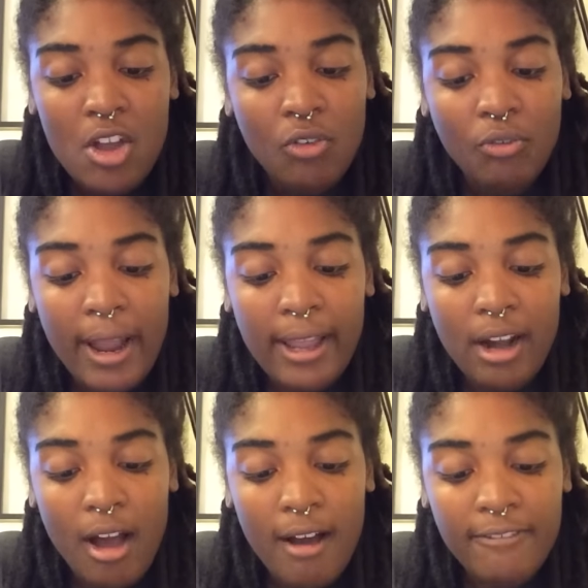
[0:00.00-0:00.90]
right
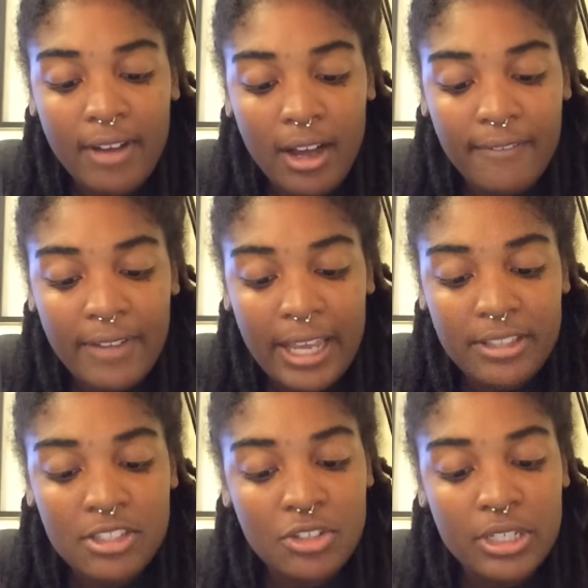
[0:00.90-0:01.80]
off of 8th
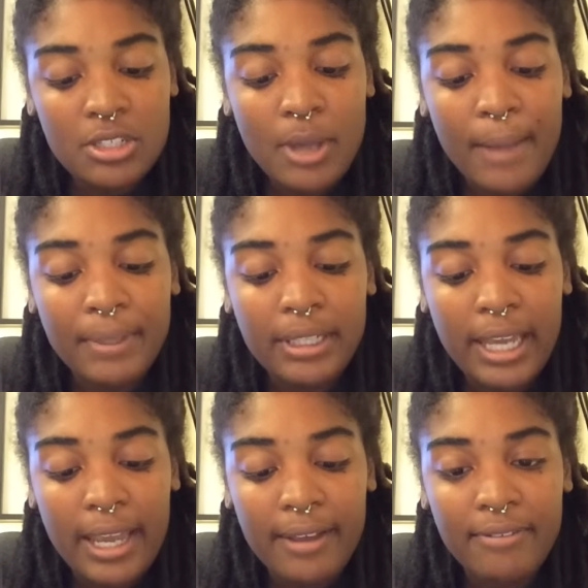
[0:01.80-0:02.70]
Street. So I
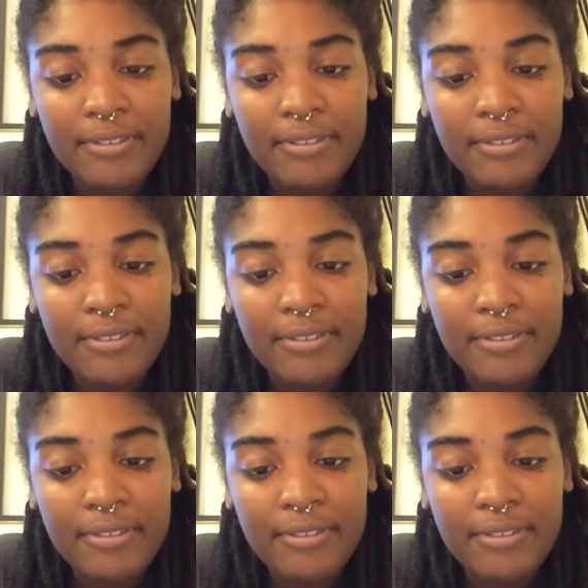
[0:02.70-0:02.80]
believe,